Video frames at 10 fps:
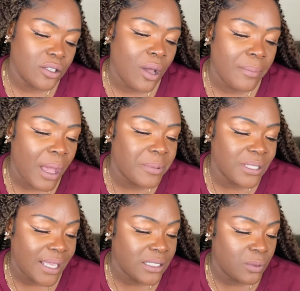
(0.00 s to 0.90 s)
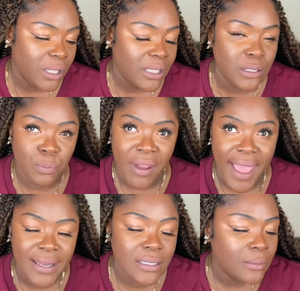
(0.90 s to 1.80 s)
So I'm obsessed with this
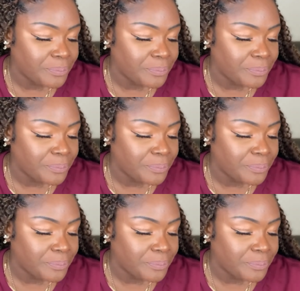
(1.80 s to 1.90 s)
brand